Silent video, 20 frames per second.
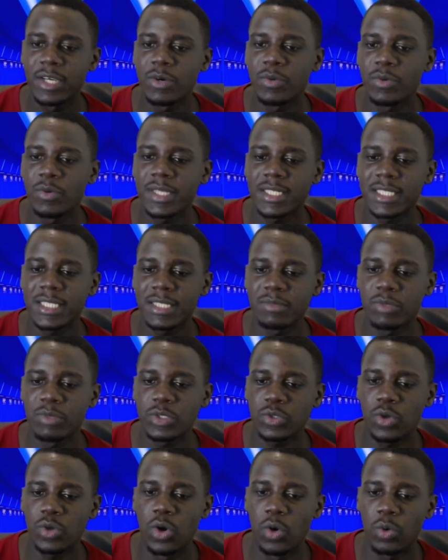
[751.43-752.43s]
with a team
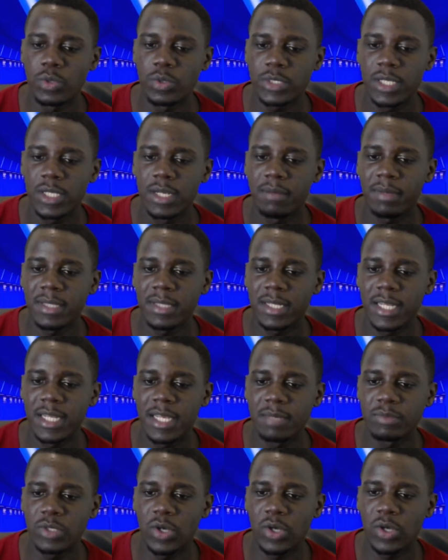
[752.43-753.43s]
which goes by the
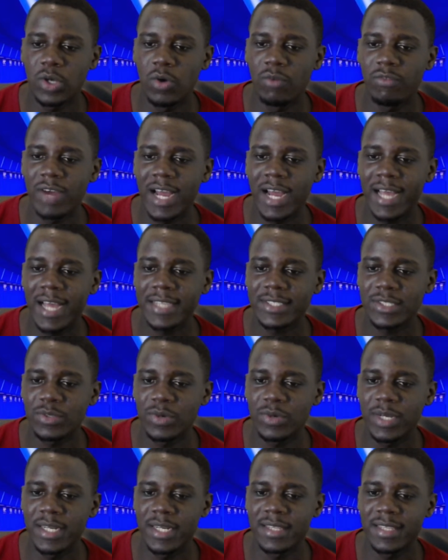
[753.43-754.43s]
names of
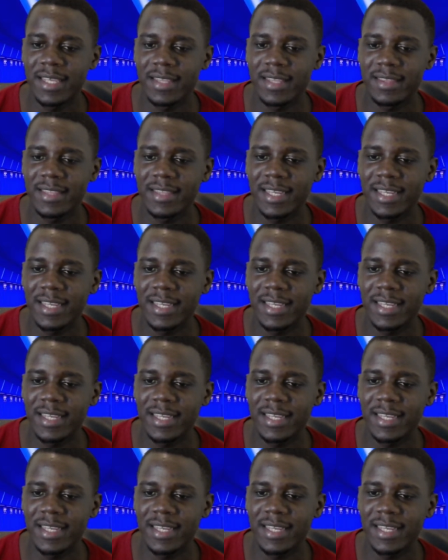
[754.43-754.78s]
Arsenal in there.